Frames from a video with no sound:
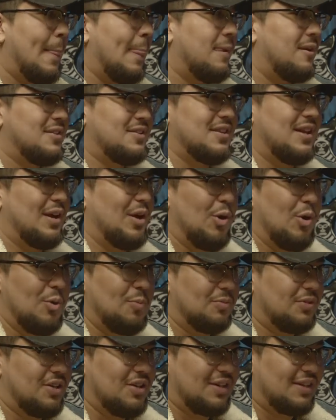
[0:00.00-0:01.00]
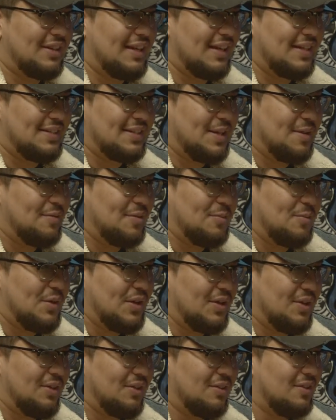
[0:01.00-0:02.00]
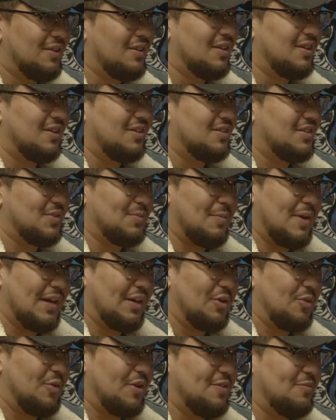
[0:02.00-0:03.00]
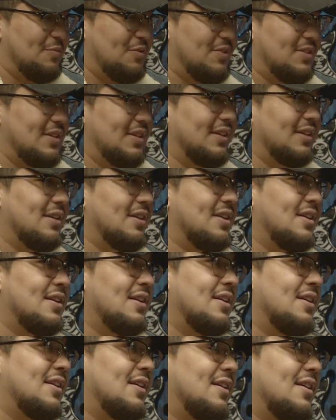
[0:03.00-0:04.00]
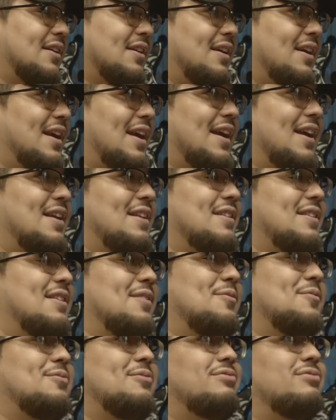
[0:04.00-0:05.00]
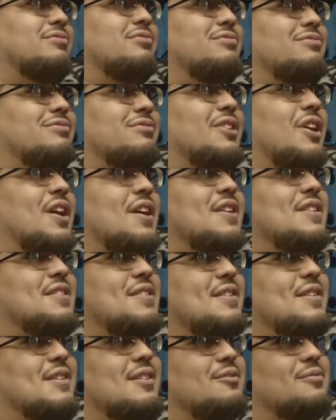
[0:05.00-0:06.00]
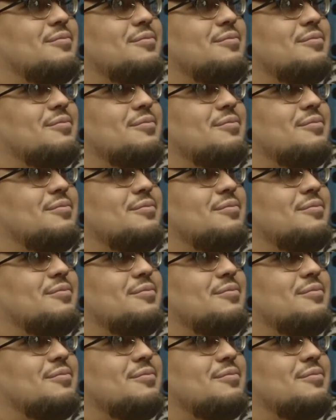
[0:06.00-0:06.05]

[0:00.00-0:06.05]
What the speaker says: it's not a home cooked Thanksgiving meal. It's just microwave music. And honestly,